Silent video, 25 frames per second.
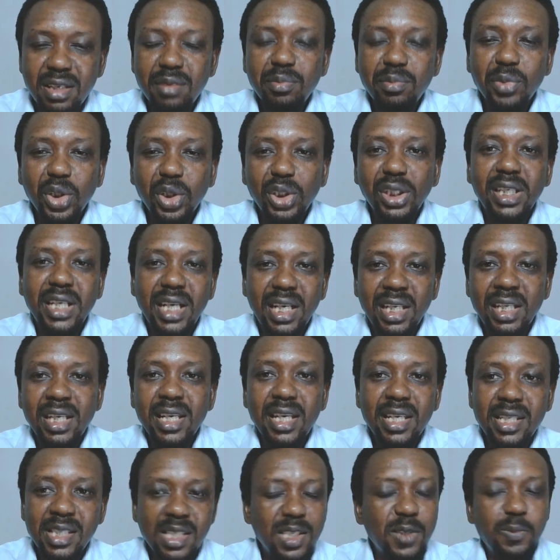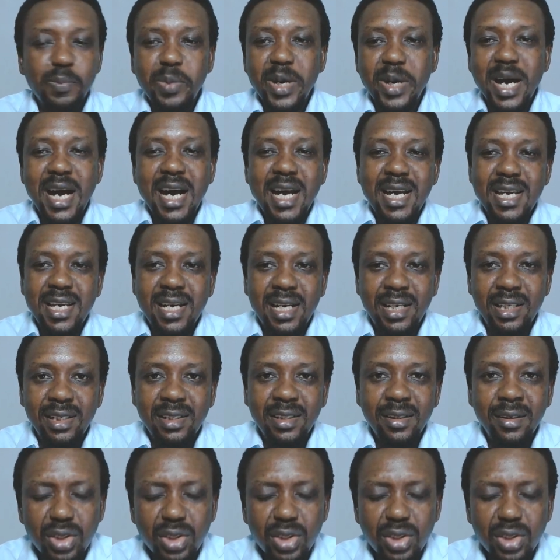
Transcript: demonically inspired.